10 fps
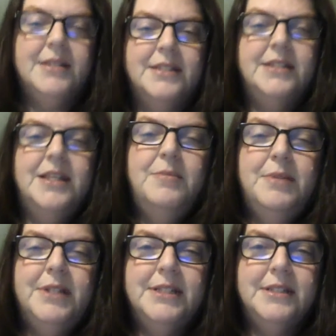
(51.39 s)
a
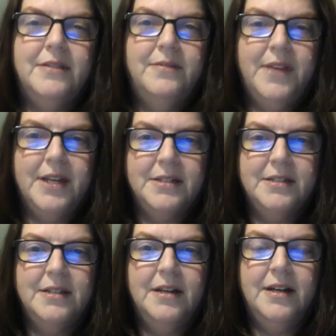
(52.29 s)
stabilizing effect
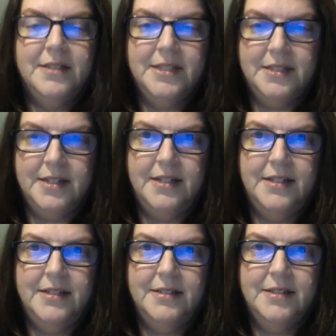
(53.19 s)
on
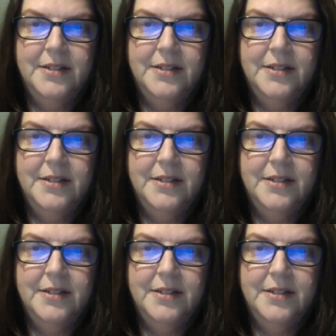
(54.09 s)
societies.